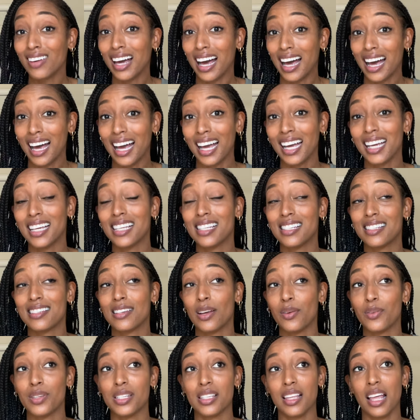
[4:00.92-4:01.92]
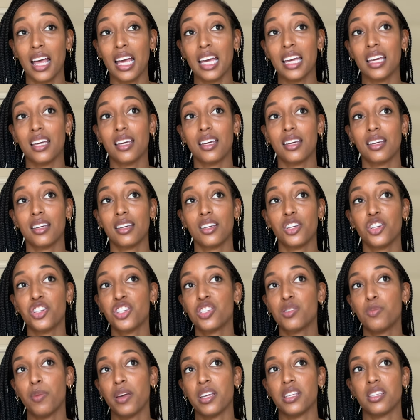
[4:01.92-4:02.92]
guys. So it's like you're
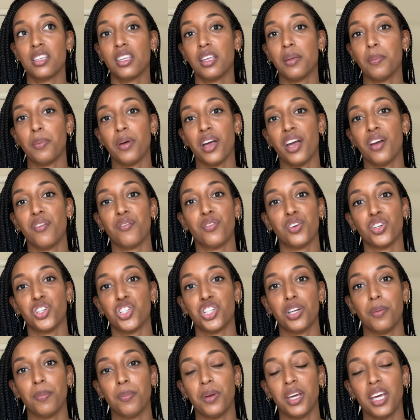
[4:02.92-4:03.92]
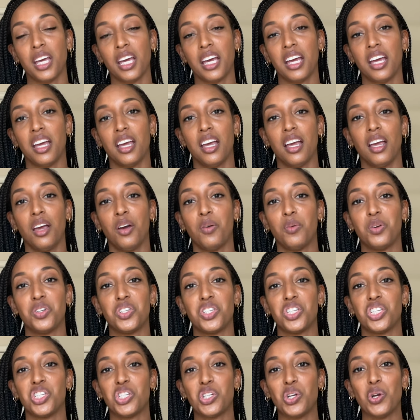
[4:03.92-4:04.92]
just basically paying for shipping,
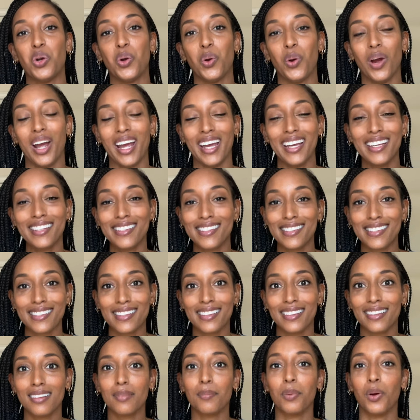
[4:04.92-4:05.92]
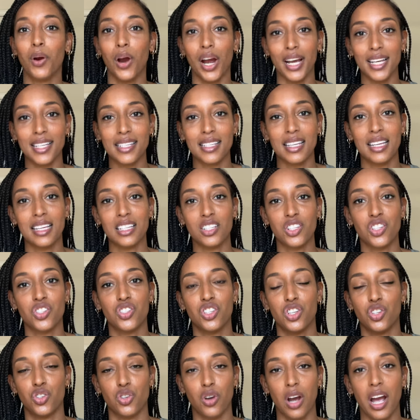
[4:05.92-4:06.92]
which is great pricing
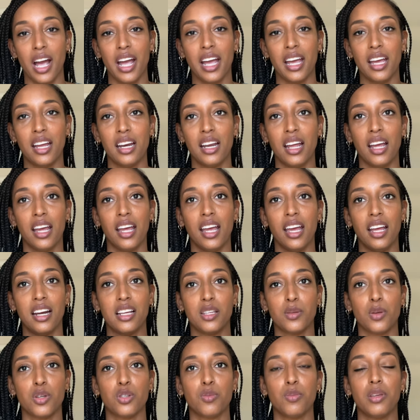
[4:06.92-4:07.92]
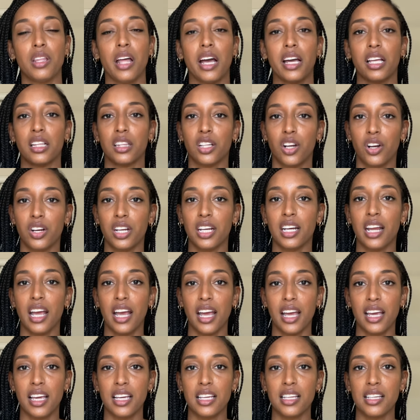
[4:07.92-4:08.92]
just to try it. And it's supposed to be like a 30
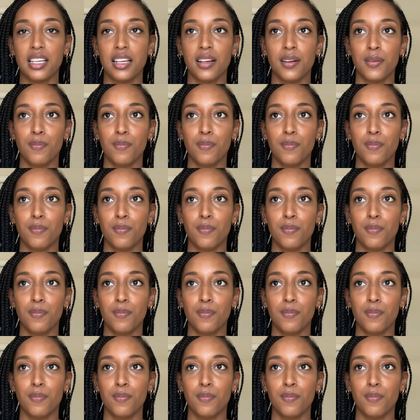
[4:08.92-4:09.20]
day